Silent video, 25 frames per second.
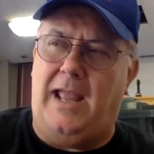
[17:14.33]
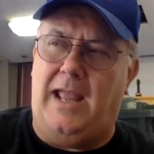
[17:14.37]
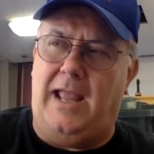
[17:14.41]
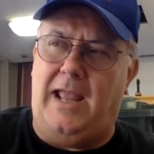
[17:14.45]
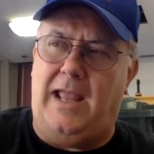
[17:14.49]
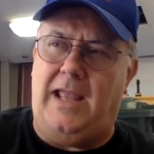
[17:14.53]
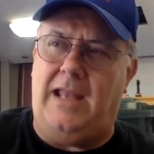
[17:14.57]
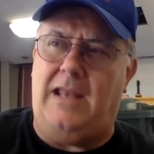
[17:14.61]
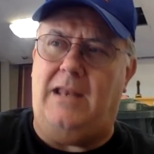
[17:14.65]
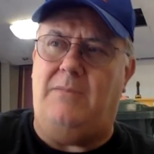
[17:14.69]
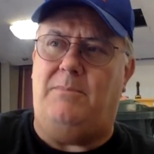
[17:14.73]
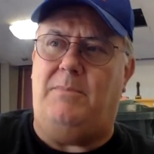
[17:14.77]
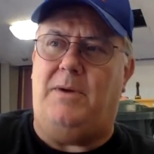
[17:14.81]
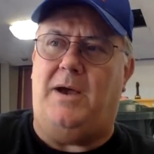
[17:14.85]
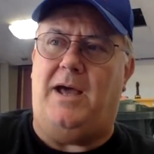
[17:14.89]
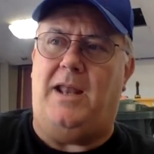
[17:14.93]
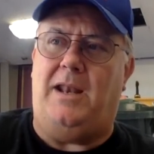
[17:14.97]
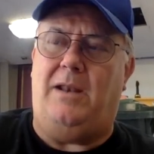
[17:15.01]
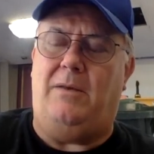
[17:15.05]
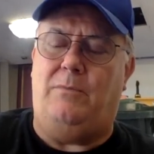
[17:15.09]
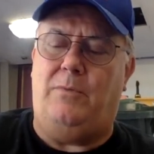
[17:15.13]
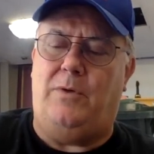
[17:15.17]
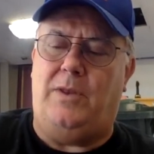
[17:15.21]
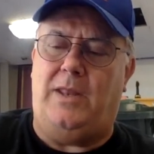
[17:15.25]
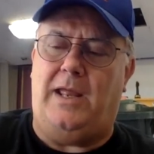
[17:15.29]

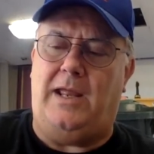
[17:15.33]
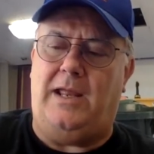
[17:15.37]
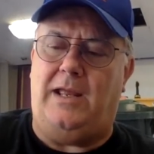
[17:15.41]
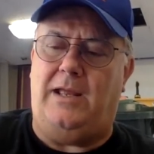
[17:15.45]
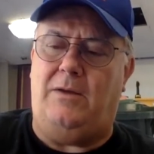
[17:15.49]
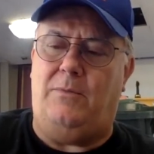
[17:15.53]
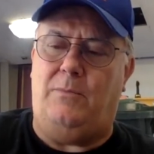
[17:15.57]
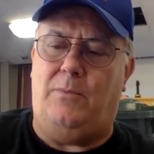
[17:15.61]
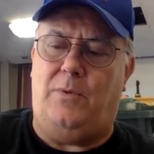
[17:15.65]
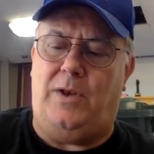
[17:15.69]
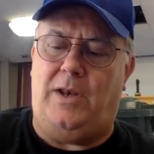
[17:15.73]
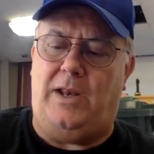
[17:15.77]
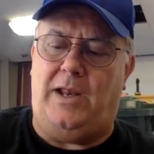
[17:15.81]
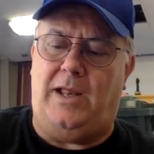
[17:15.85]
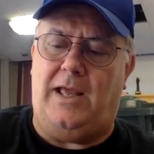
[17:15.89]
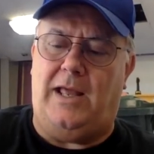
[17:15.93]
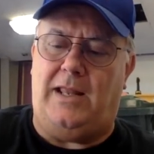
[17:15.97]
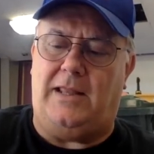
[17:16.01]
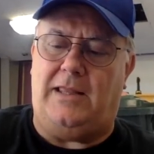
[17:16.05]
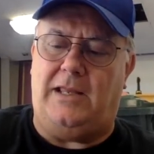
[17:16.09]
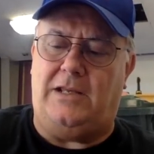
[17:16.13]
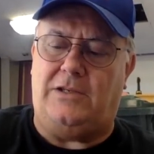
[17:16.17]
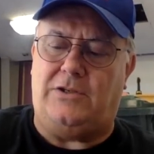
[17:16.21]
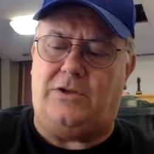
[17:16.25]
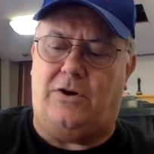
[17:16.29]
anybody when they
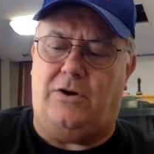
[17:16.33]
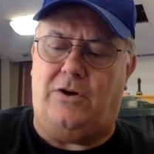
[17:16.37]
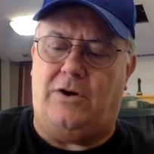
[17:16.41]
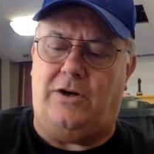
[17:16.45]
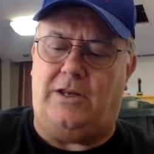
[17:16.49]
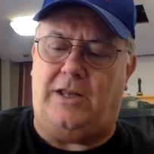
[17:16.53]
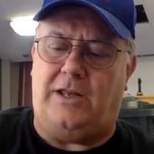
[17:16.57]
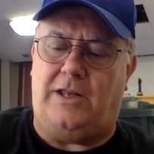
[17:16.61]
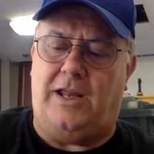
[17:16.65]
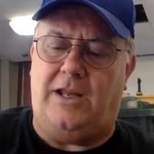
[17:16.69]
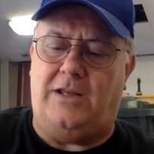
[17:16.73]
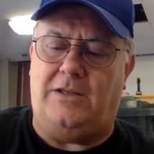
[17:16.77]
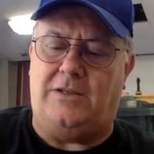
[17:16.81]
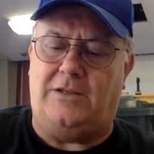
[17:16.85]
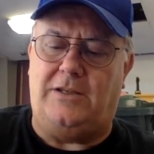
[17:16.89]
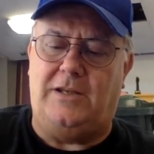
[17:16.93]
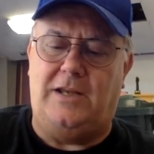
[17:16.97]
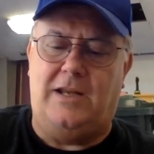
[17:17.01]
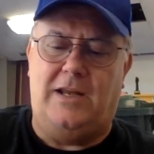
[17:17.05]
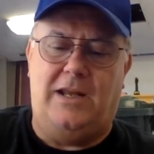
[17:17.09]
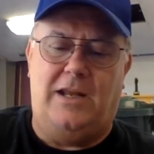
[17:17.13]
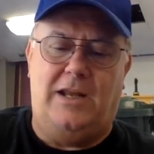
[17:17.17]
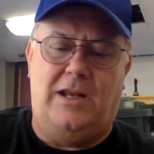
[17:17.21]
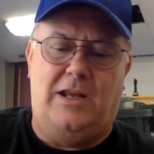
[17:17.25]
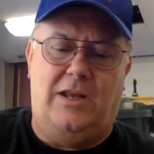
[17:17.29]
got these
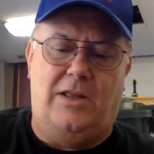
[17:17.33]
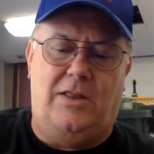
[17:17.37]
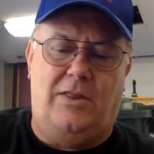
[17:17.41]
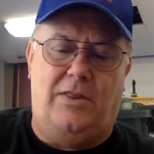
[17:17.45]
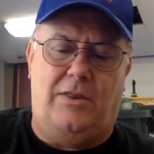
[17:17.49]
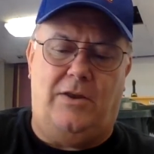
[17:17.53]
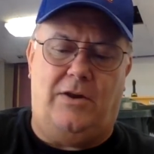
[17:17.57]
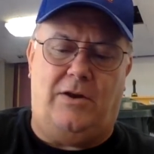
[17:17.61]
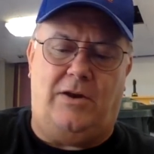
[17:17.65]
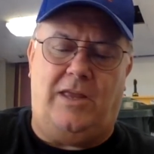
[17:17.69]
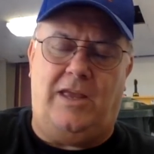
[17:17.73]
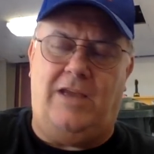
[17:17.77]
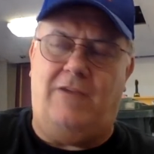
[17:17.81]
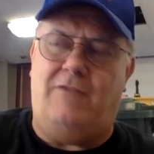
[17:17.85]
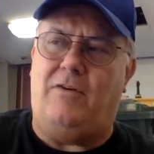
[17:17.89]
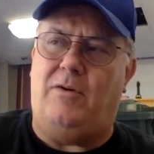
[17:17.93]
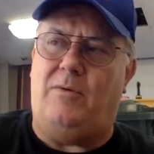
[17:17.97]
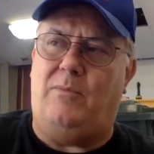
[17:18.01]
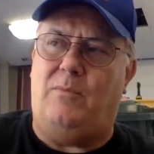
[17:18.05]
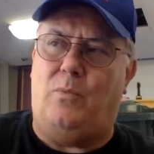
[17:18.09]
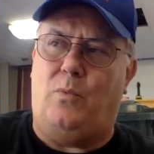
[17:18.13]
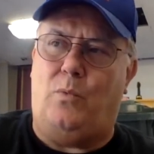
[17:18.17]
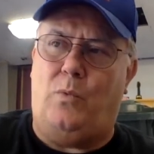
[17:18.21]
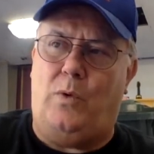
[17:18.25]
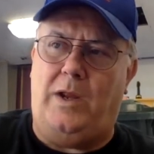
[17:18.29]
hurricanes, they're giving
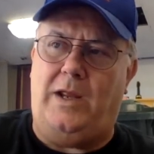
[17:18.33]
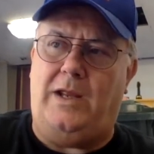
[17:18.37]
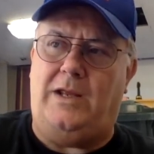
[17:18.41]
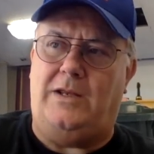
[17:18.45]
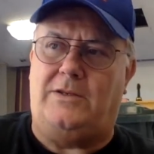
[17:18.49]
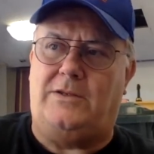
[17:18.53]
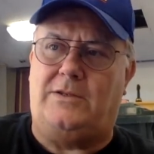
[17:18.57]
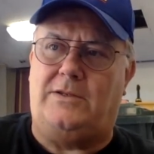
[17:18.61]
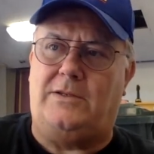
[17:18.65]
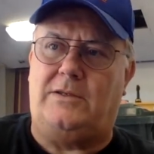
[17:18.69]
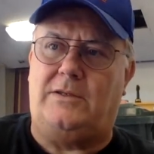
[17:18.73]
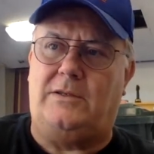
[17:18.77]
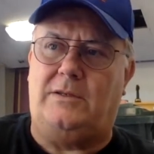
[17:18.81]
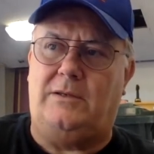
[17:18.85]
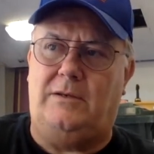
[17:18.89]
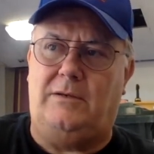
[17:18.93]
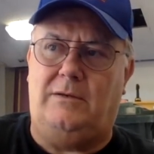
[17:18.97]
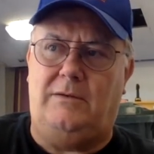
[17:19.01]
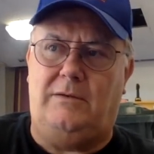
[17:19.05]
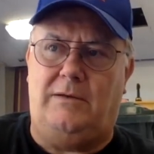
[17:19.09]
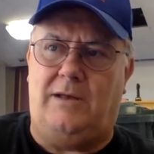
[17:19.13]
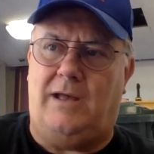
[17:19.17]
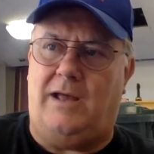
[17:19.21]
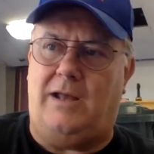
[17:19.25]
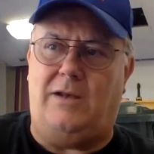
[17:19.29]
them weeks,
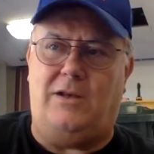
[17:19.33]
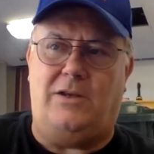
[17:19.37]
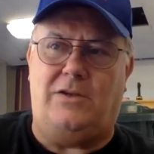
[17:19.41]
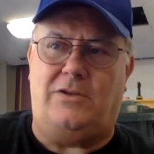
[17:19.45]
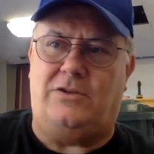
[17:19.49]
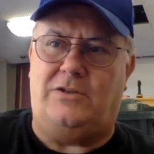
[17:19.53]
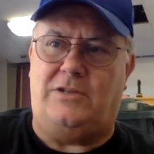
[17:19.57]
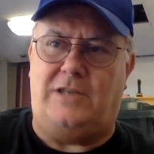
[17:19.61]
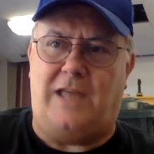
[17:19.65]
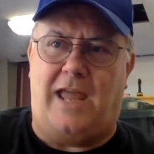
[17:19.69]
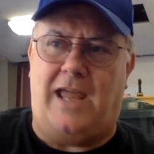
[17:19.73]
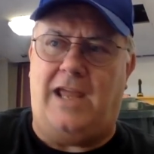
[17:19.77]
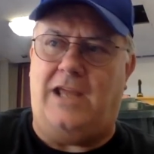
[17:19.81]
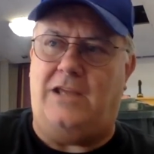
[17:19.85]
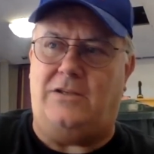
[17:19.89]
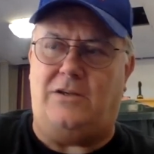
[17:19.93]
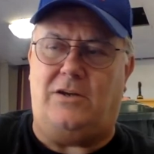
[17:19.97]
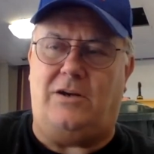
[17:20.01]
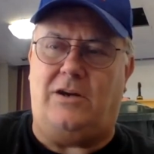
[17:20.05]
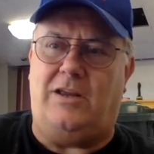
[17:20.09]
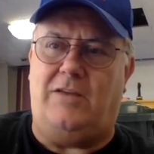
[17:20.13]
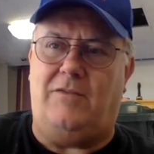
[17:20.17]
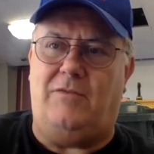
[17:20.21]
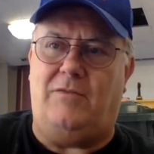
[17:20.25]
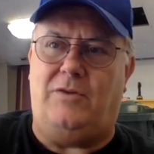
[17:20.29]
not just days.
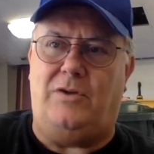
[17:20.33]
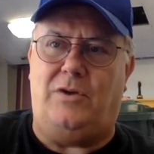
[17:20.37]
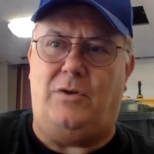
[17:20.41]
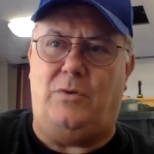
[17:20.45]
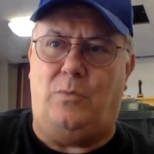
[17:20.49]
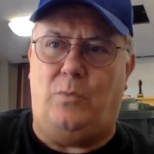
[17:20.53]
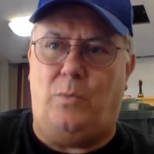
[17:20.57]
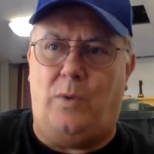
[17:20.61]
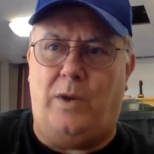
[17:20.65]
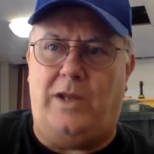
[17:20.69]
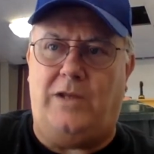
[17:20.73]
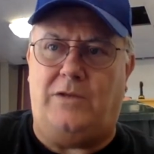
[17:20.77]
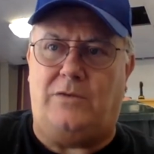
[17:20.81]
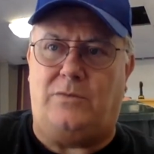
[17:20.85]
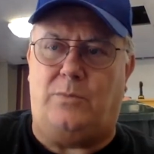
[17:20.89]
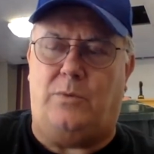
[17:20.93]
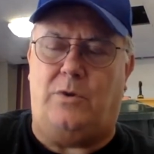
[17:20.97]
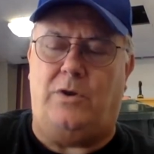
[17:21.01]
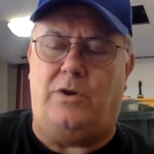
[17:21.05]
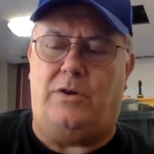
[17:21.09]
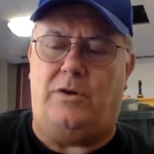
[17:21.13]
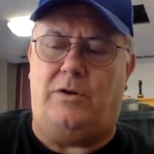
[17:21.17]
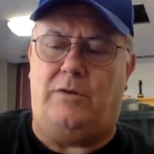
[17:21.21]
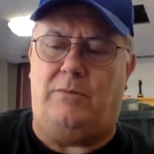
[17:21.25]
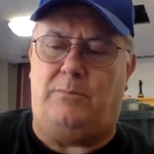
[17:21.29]
They're giving you weeks
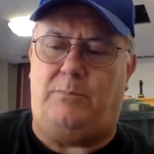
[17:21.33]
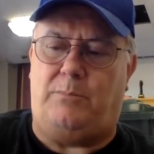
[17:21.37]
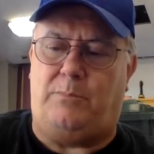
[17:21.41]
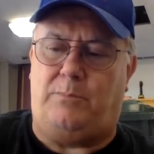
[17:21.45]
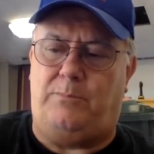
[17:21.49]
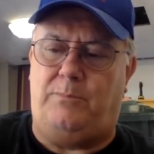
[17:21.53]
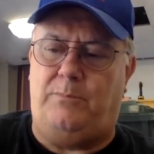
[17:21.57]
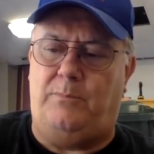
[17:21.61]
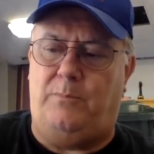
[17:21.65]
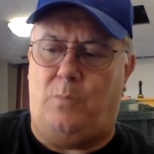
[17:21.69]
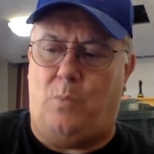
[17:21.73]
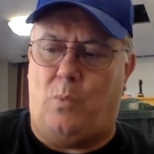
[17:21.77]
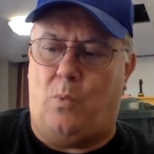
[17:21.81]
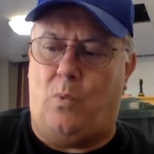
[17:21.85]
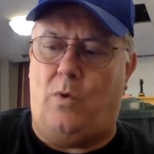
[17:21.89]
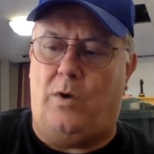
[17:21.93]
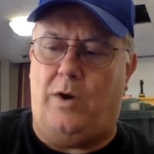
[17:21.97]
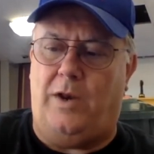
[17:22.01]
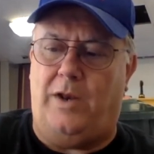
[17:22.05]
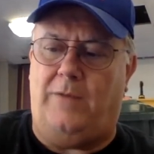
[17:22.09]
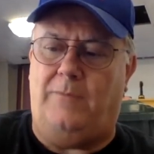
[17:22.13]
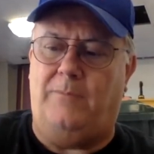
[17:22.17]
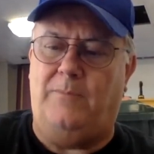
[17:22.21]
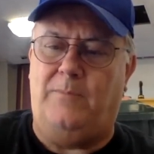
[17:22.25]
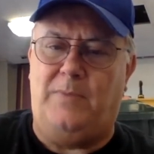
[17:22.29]
worth of
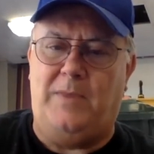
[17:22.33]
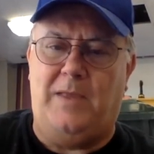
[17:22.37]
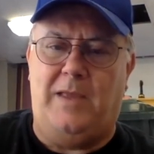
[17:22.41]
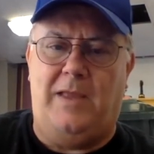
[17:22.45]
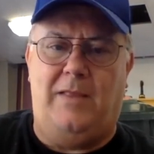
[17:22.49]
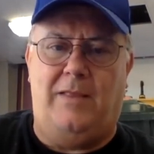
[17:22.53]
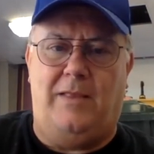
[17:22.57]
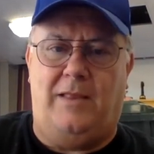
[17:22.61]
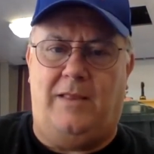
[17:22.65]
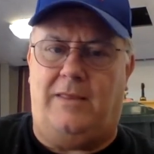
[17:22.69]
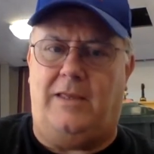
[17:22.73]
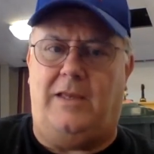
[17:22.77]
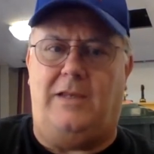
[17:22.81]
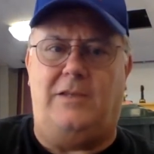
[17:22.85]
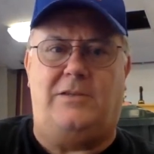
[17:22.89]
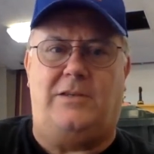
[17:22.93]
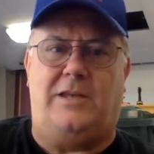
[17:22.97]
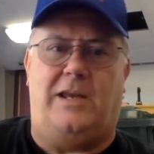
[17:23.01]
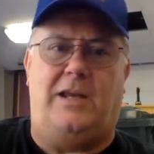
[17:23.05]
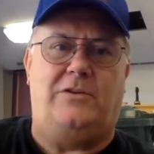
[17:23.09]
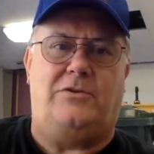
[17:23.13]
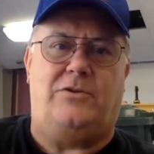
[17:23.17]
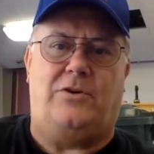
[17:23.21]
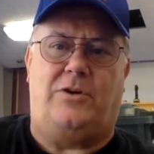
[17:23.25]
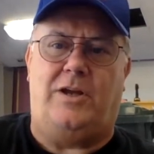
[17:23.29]
warning that these
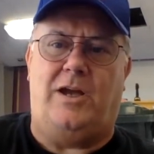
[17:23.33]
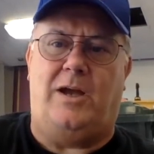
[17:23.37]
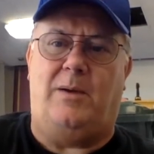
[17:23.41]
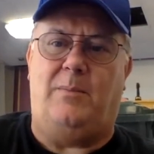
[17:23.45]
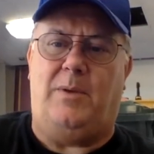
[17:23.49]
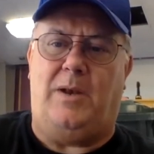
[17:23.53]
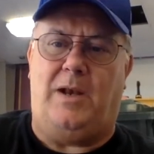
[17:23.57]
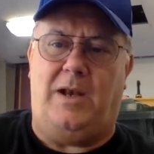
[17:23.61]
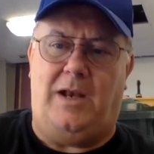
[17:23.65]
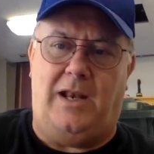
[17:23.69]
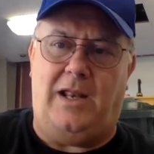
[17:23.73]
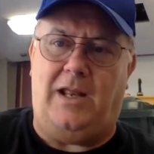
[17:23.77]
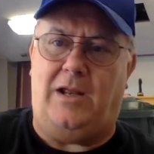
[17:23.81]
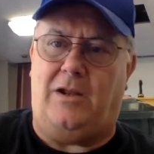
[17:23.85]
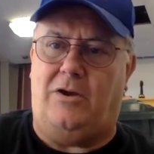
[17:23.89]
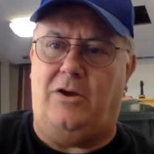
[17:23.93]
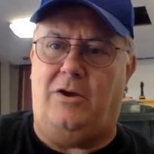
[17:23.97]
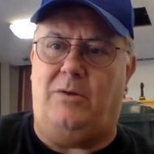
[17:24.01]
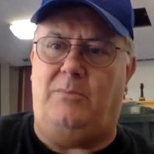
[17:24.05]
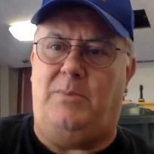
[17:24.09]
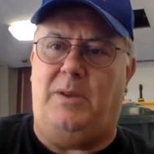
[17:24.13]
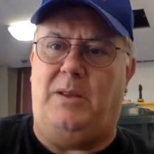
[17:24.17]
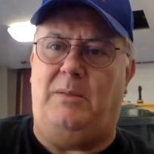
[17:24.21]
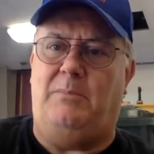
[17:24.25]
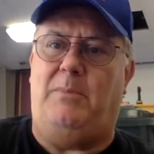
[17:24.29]
things are coming, and it
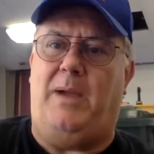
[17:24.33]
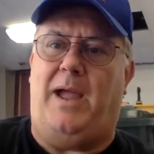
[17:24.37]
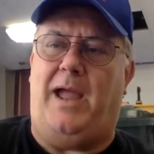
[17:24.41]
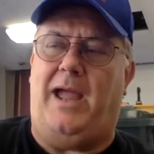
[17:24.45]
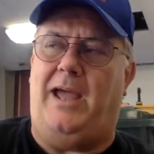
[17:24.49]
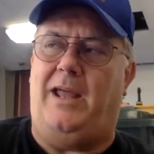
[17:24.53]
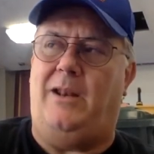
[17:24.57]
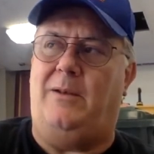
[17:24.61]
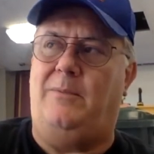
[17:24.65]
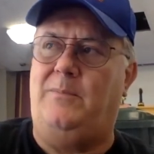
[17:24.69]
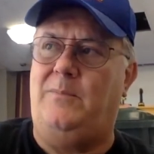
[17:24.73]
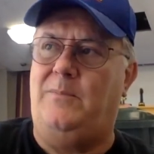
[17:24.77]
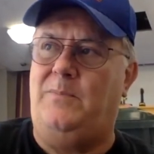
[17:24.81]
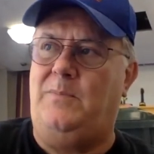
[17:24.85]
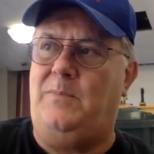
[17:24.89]
could be bad.